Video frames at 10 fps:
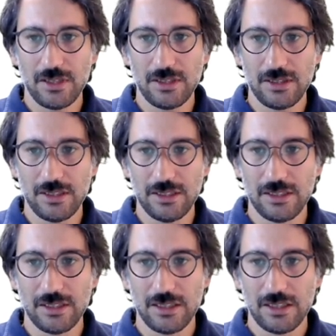the
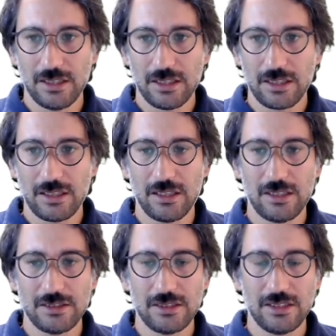
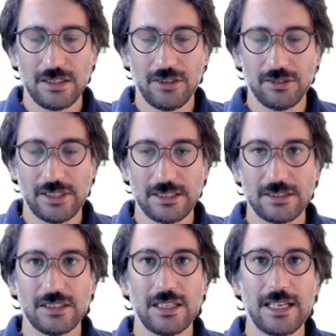current on
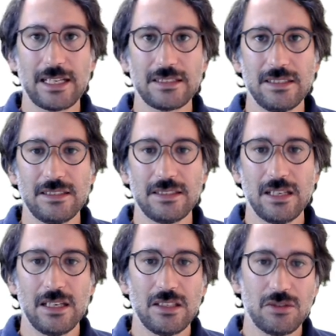that axis.
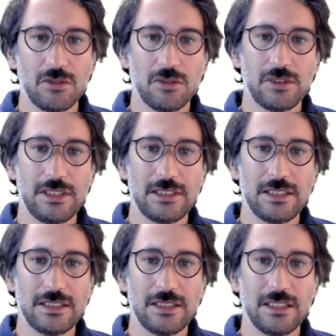So this
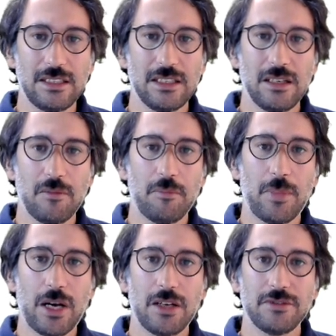is the
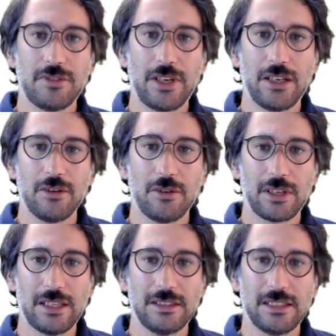boundary,
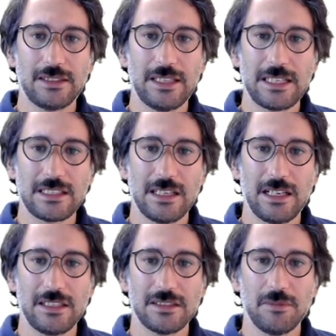okay, that dashed line
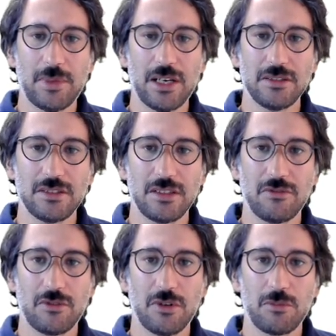is the boundary
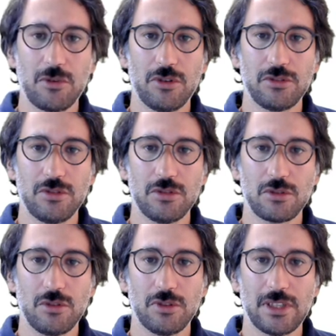from continuous
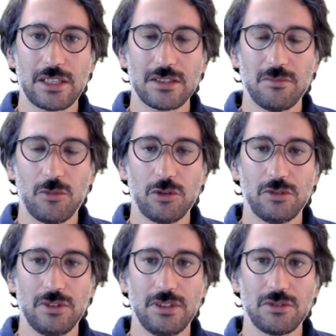conduction mode to
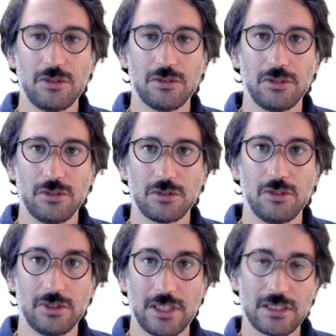discontinuous
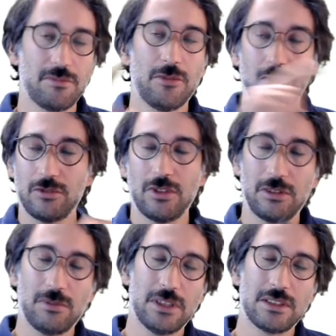conduction mode. So it
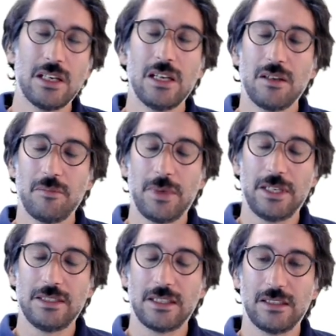was
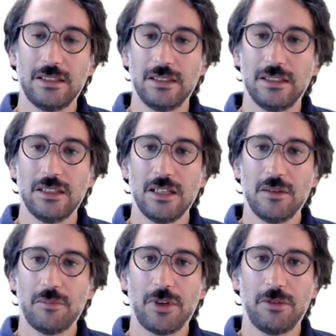basically the
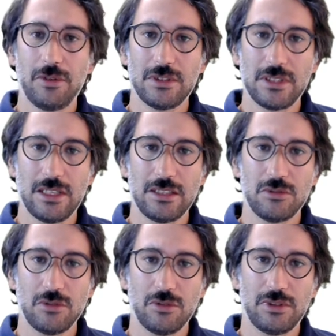previous slide.
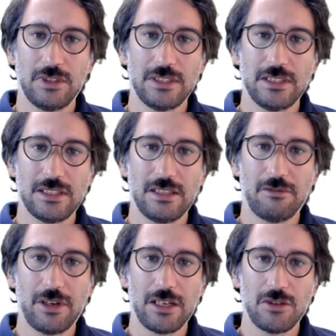So this is the
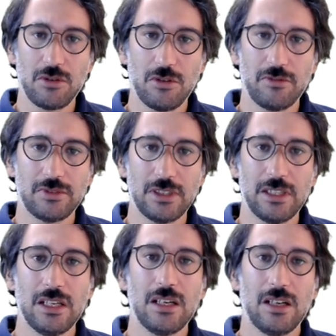ratio of the
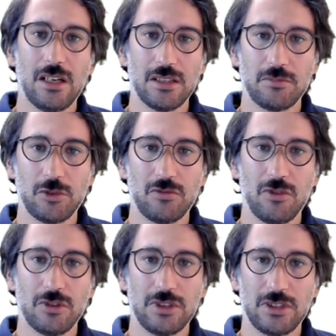output
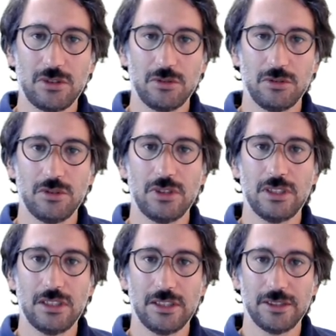voltage to
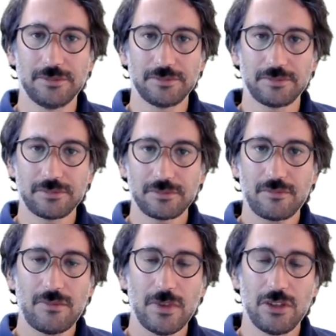
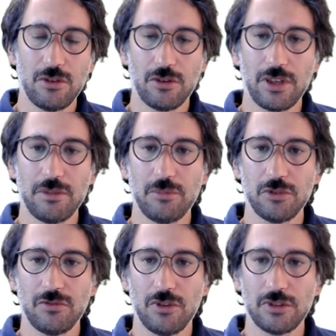your input
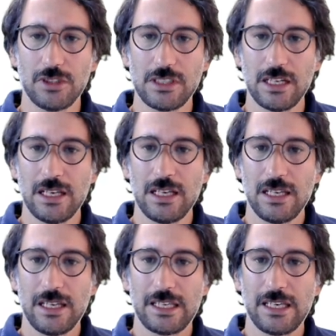voltage.
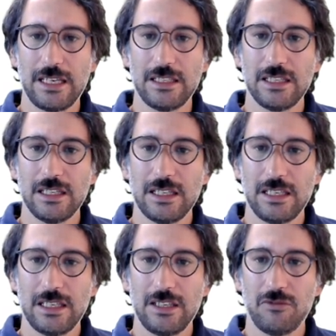Again,
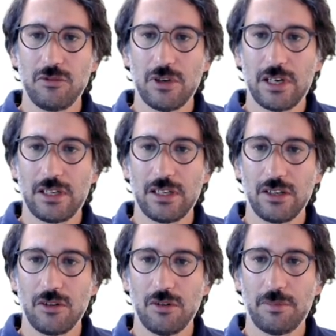if you are
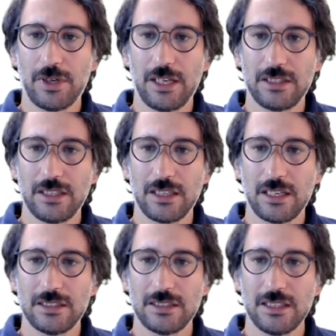operating
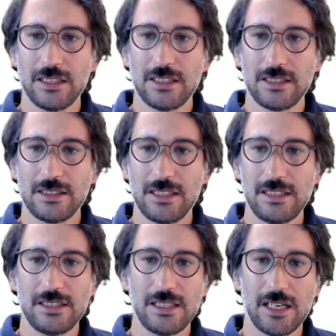at
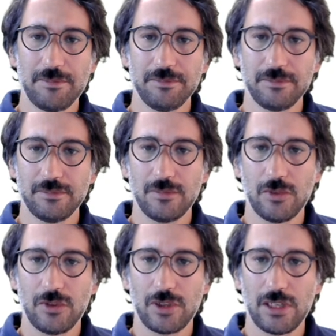CCM,
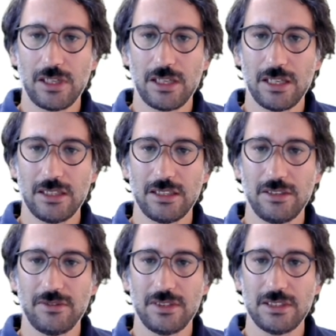okay, and
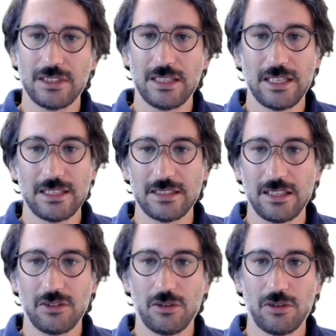if this, let's say
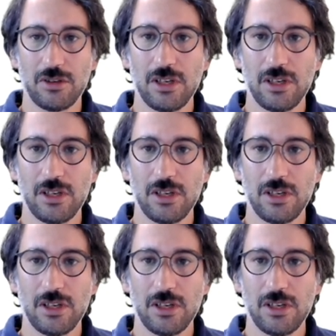your